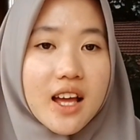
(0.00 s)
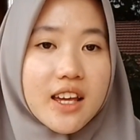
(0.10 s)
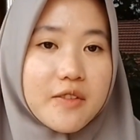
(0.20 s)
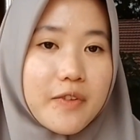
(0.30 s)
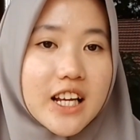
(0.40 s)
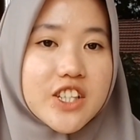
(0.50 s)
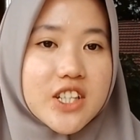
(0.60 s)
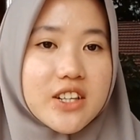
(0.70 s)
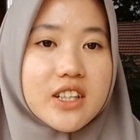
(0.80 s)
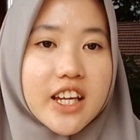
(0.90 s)

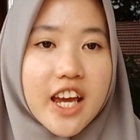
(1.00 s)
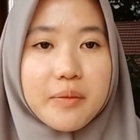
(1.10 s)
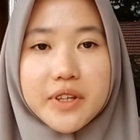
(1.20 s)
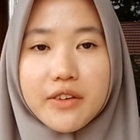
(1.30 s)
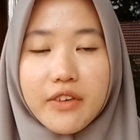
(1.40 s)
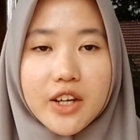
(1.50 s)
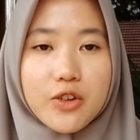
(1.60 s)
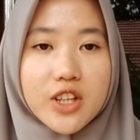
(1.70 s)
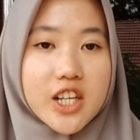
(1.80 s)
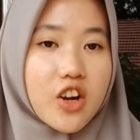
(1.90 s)
Inflection can be
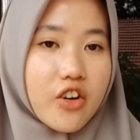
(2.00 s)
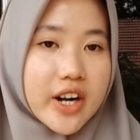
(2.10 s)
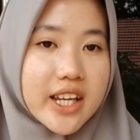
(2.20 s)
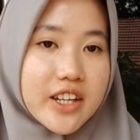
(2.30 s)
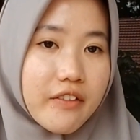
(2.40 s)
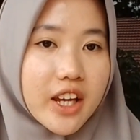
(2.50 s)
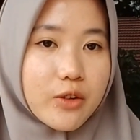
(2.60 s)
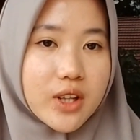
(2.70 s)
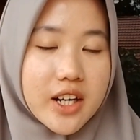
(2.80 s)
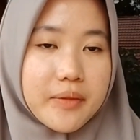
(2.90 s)
regular or
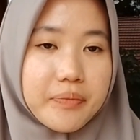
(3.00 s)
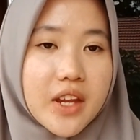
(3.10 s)
irregular.